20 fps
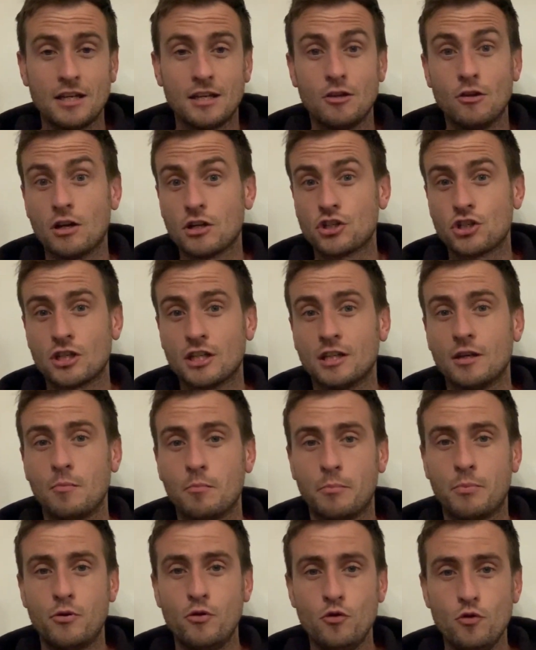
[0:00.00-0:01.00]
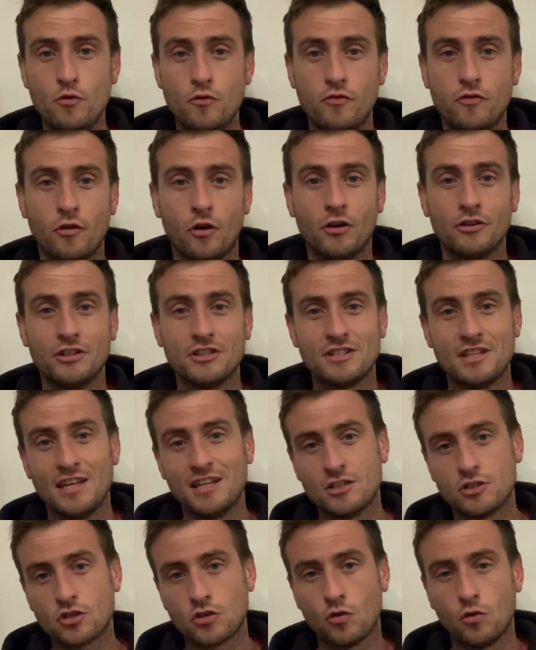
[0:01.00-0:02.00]
you're actually going to improve on the
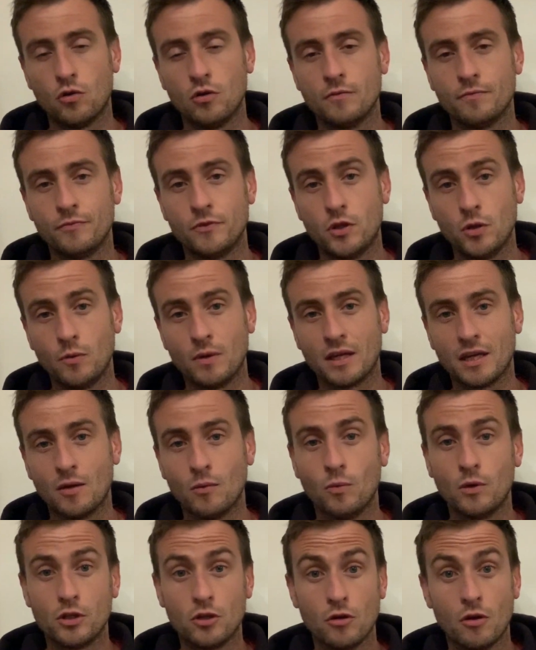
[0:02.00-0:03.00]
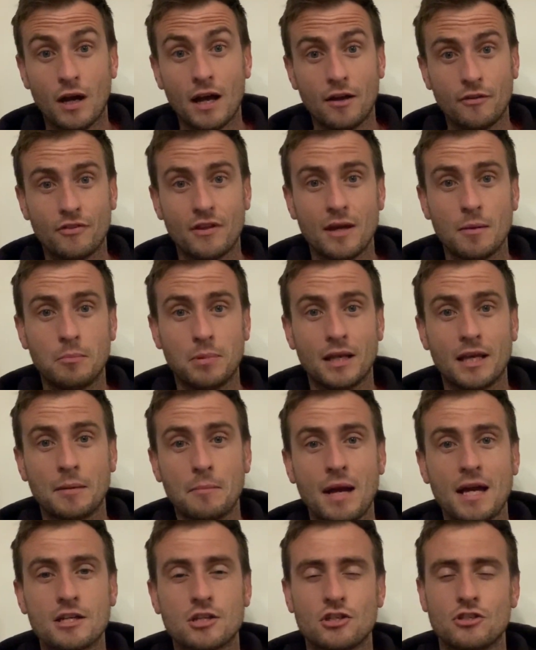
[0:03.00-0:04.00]
tennis court doing it when you're out there playing
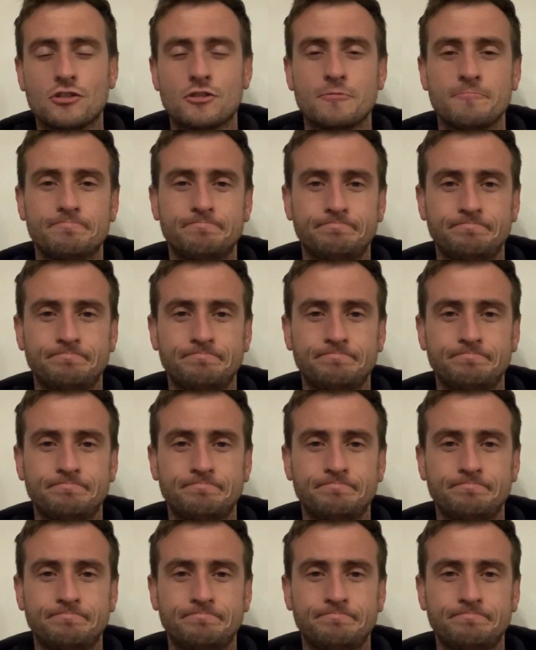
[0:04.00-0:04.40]
matches.